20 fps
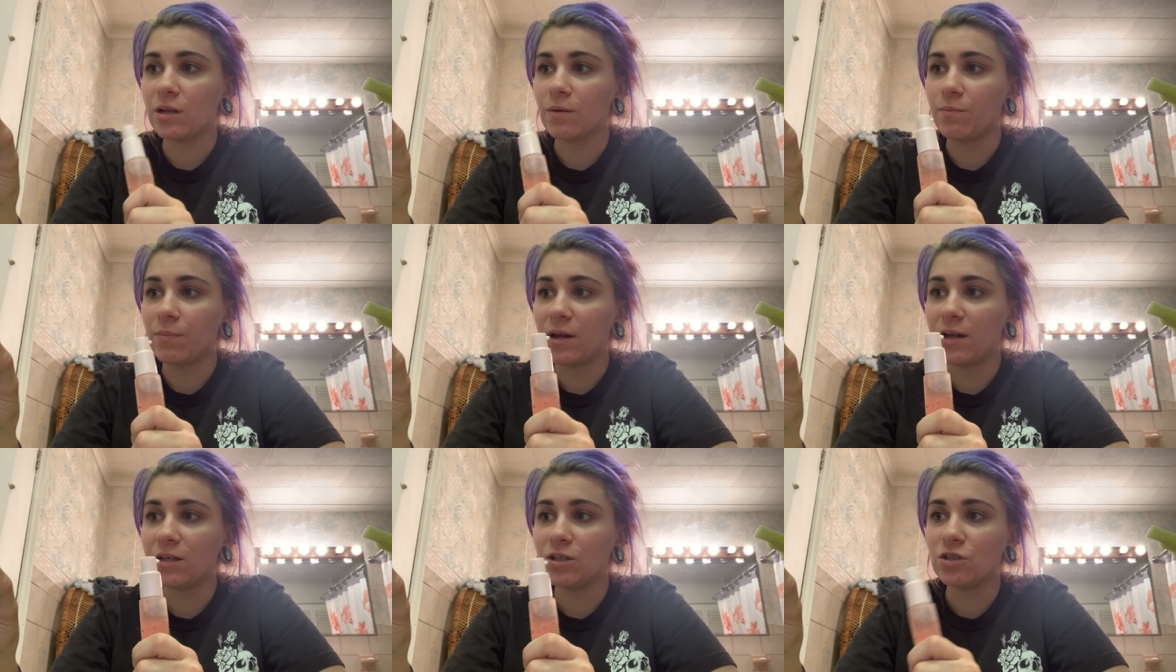The
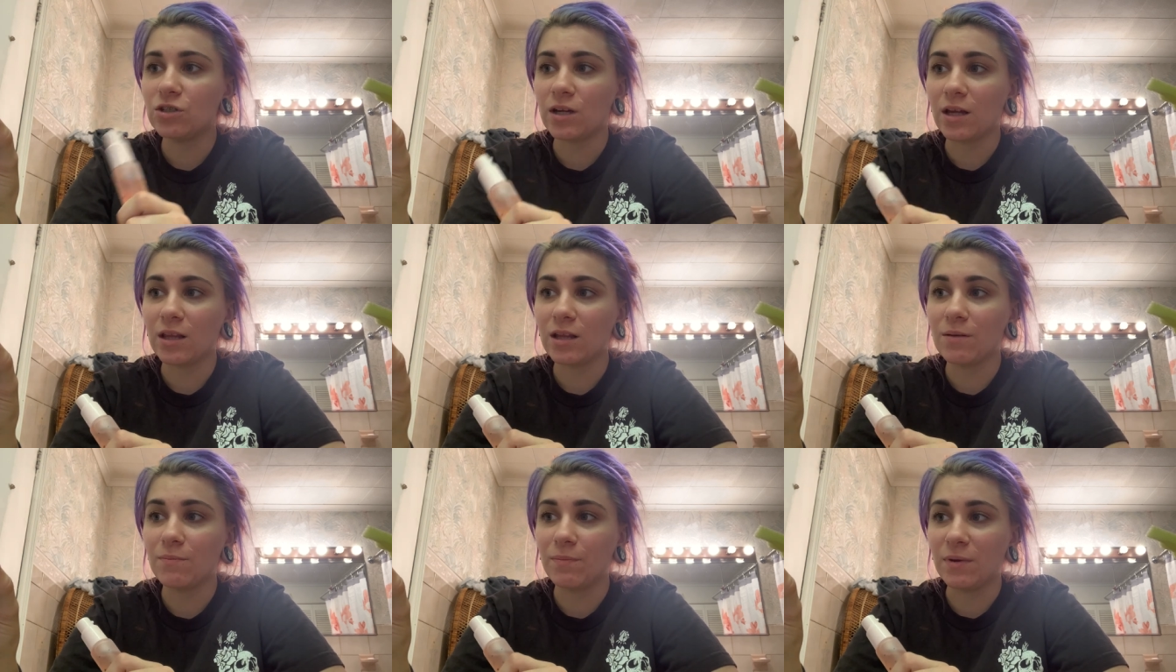pink
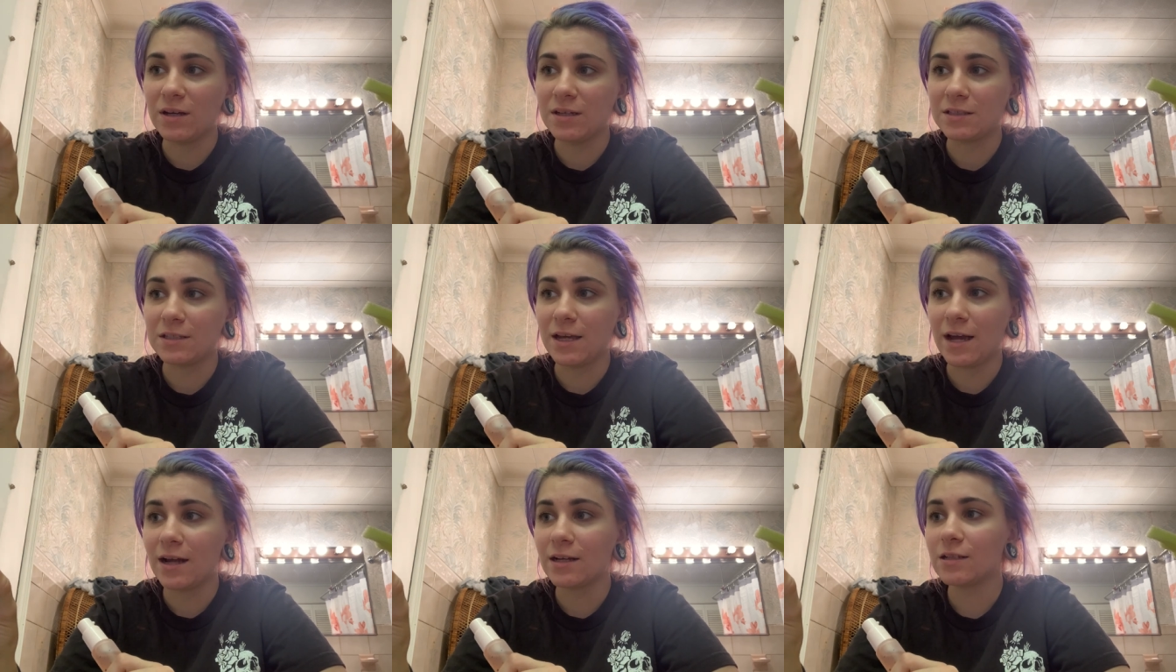jelly base
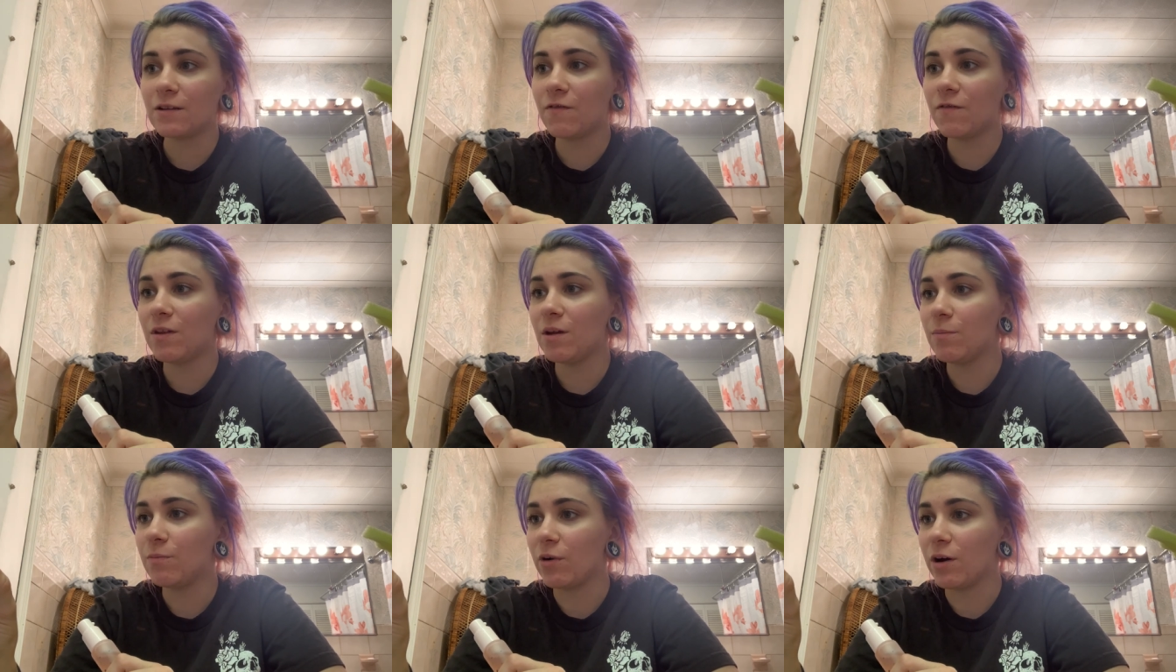
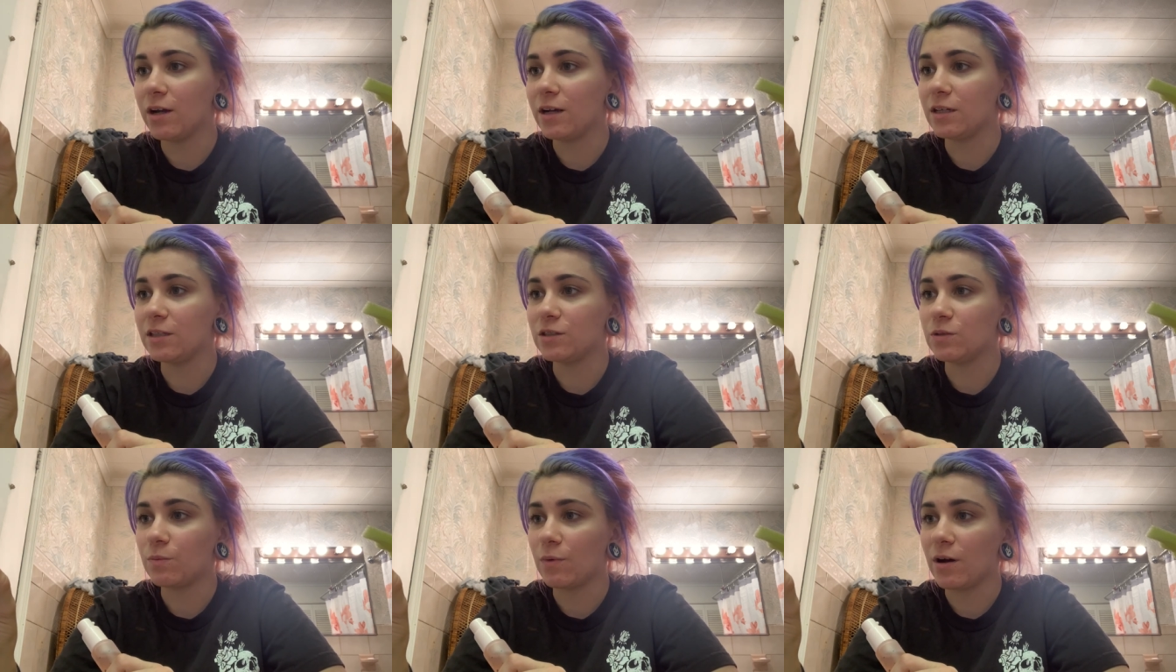actively
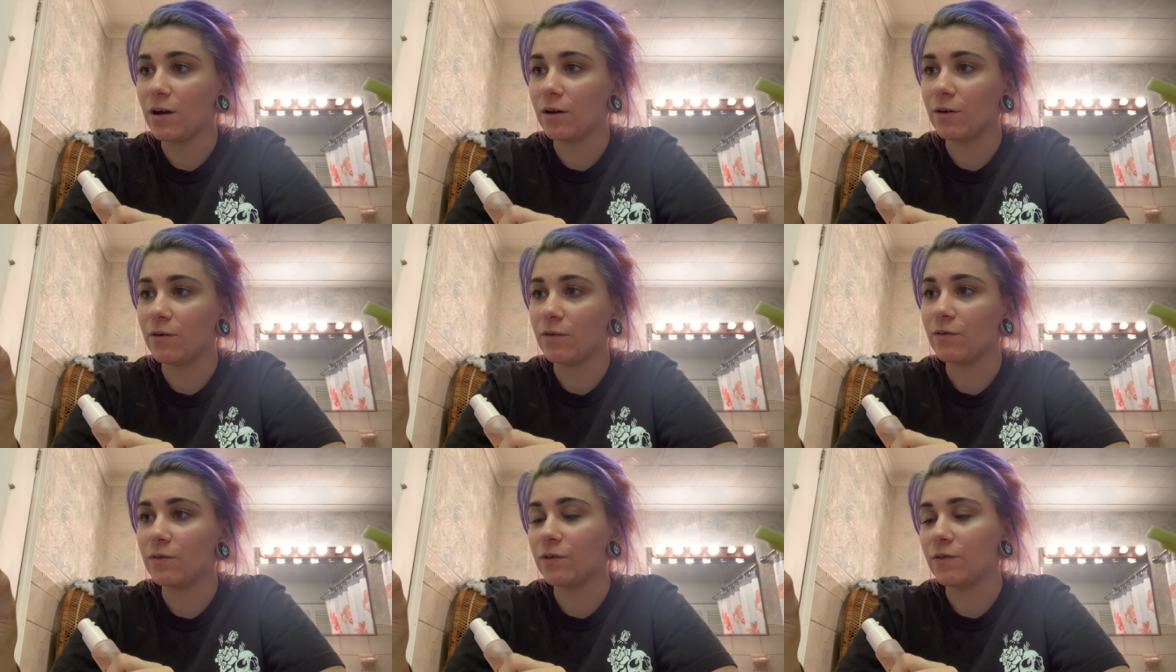brightens
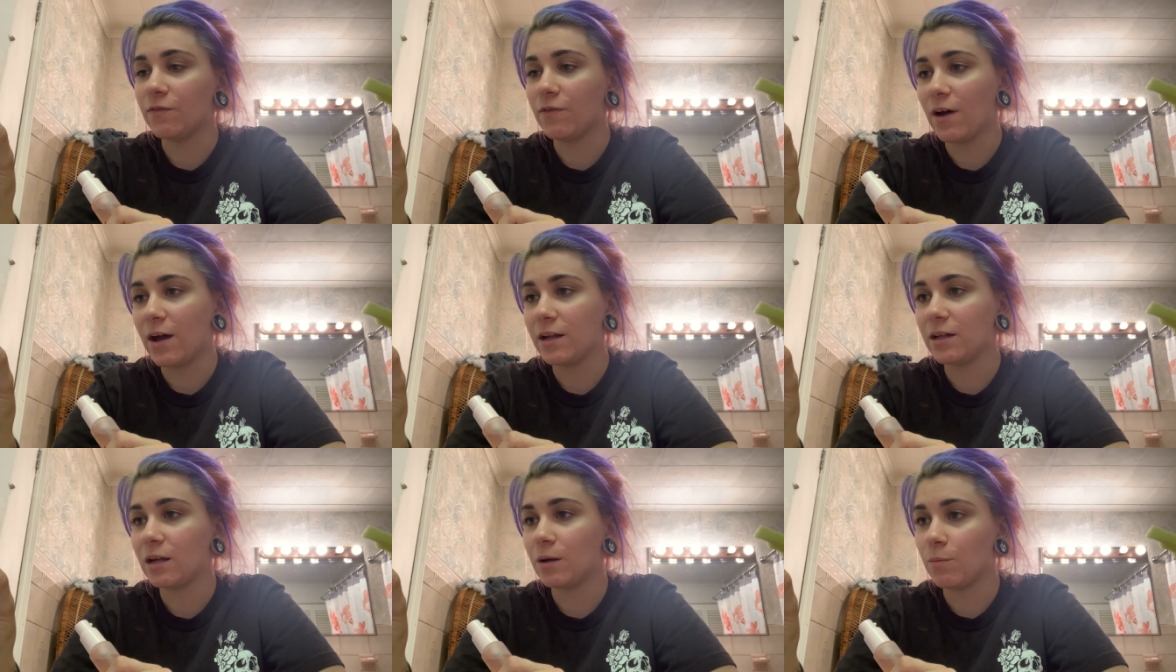while
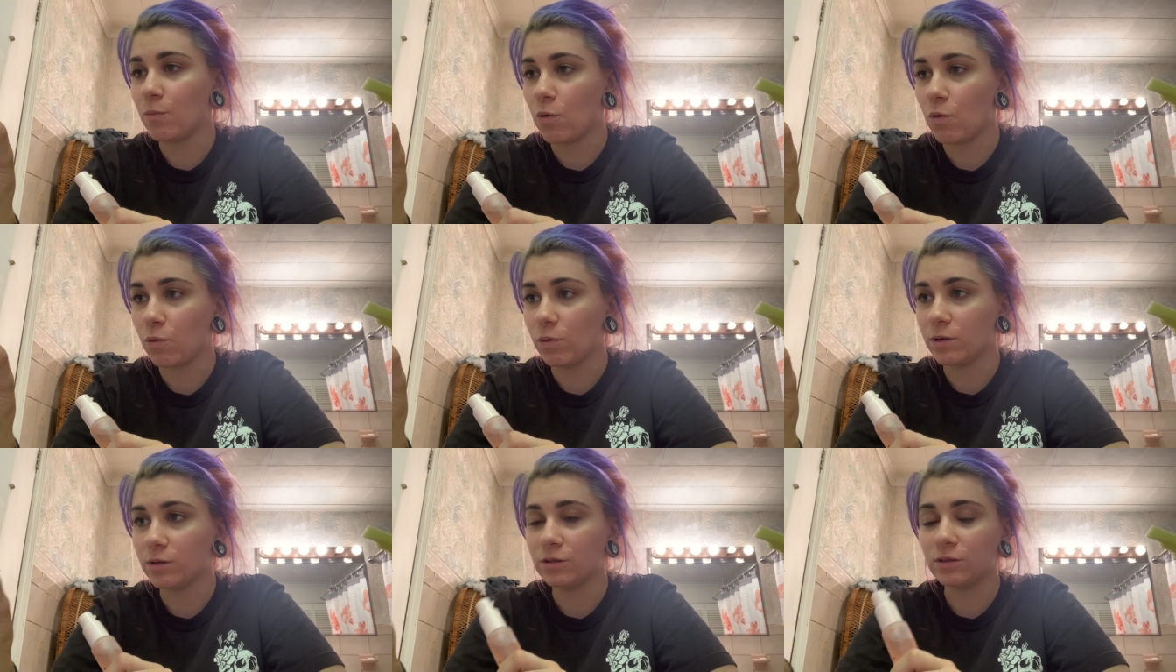refining
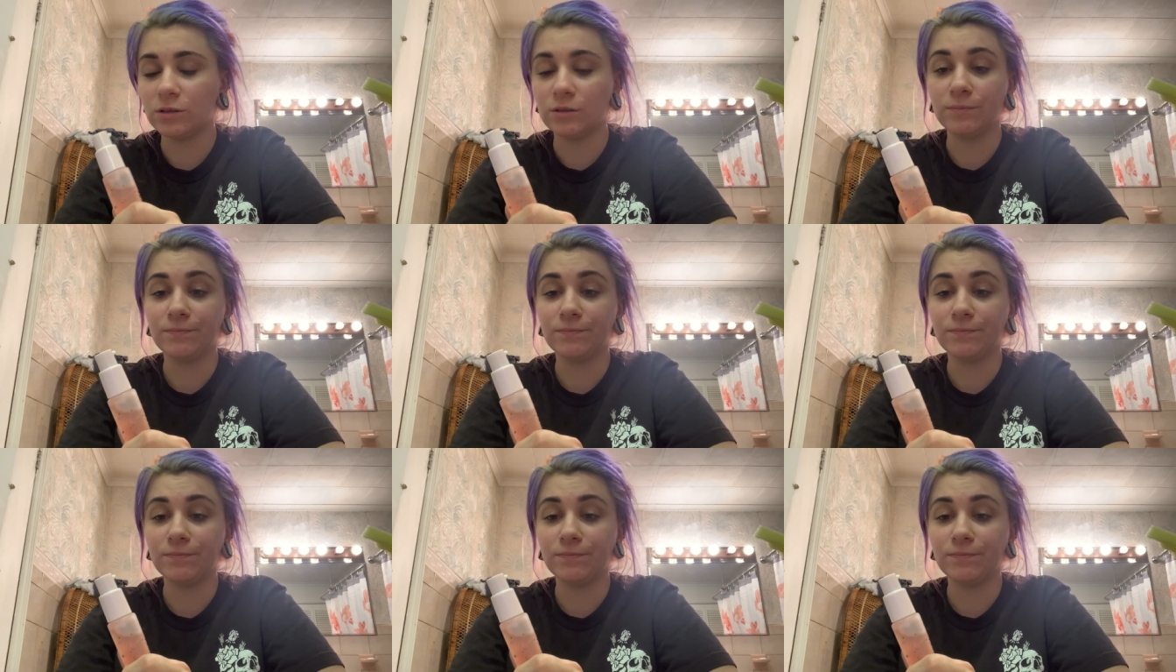pores,